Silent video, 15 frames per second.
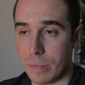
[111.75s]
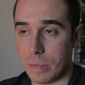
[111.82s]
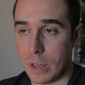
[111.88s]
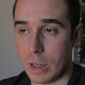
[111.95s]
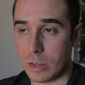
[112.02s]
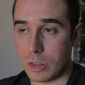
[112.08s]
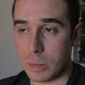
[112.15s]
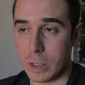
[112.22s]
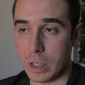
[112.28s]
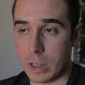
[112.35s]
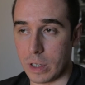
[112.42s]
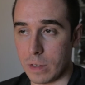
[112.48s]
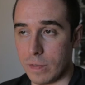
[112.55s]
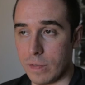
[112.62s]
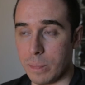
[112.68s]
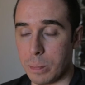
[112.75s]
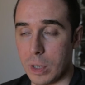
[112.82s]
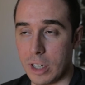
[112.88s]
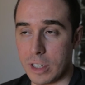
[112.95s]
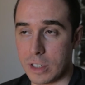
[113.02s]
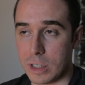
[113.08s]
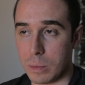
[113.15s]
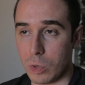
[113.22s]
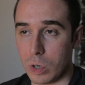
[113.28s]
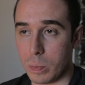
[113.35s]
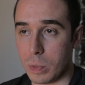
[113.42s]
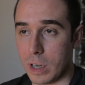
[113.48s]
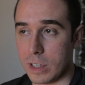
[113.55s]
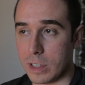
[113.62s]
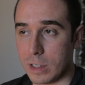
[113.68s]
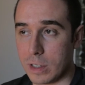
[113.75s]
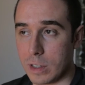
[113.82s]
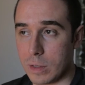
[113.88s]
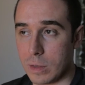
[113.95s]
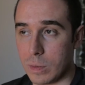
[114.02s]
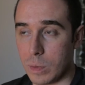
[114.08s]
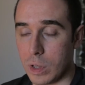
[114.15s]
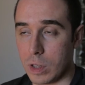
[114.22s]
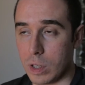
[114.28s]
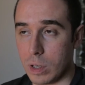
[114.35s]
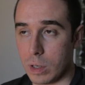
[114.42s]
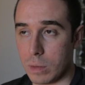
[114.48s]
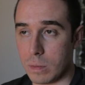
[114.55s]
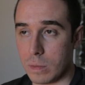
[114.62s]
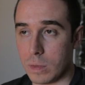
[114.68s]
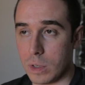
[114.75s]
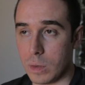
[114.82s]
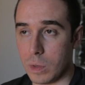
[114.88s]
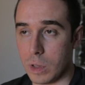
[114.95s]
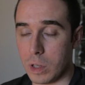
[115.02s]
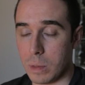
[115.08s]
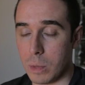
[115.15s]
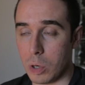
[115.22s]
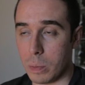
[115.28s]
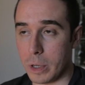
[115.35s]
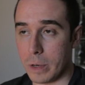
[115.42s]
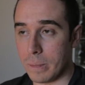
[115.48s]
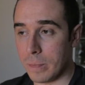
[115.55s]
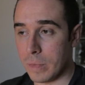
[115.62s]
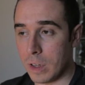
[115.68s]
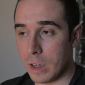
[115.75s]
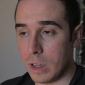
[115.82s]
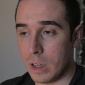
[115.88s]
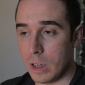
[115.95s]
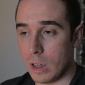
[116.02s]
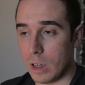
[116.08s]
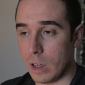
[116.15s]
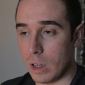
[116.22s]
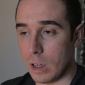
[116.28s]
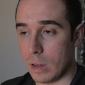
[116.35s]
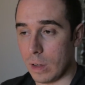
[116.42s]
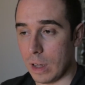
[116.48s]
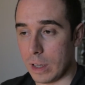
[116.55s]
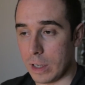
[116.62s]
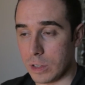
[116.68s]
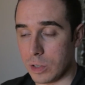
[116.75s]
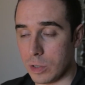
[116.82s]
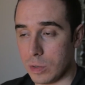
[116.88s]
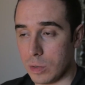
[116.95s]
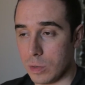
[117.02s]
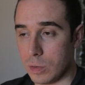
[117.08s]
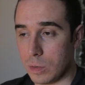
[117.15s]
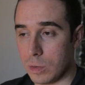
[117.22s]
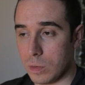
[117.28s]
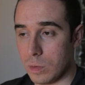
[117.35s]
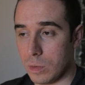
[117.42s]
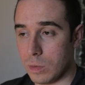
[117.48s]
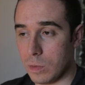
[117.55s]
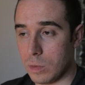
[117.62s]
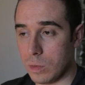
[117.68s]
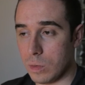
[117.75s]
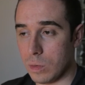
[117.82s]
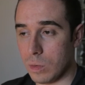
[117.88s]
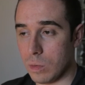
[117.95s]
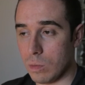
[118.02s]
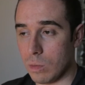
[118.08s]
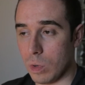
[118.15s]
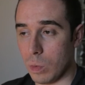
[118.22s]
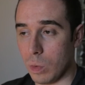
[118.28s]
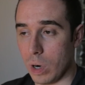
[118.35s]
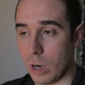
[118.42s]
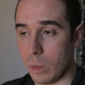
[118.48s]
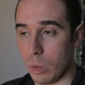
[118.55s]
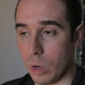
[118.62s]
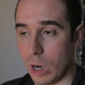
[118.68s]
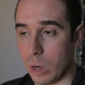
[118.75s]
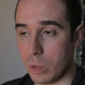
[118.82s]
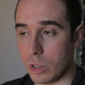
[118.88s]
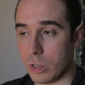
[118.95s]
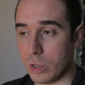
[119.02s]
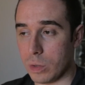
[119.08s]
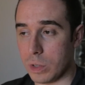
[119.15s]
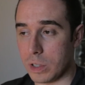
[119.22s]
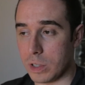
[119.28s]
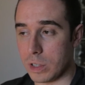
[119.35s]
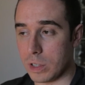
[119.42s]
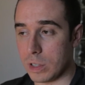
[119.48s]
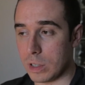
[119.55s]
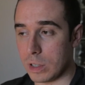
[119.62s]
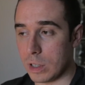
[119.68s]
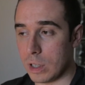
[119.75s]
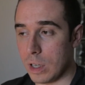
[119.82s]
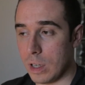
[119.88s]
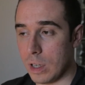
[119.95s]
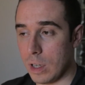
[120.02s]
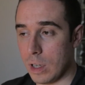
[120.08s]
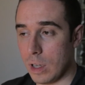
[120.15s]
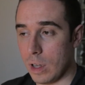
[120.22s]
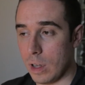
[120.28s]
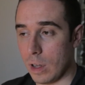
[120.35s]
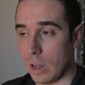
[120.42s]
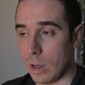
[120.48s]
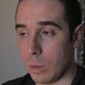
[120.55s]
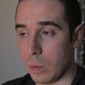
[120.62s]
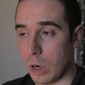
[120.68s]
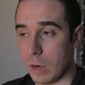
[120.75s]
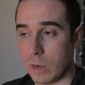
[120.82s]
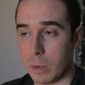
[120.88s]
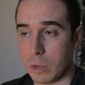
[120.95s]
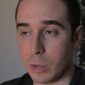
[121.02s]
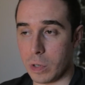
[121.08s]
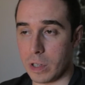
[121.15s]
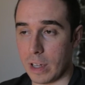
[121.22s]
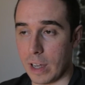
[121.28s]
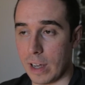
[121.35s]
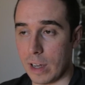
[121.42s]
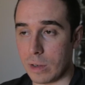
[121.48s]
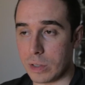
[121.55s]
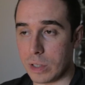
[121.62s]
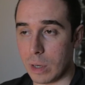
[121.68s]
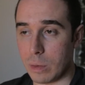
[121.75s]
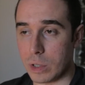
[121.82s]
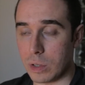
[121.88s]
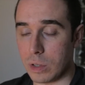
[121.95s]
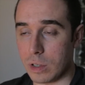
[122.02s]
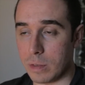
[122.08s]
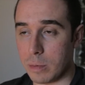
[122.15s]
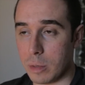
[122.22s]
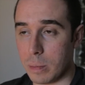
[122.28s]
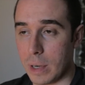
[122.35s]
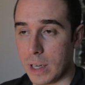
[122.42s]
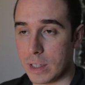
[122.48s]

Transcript: and just being like present, more present with the moment, I like to. Well, what I would do is whatever I'm doing in the house, I would sort of put my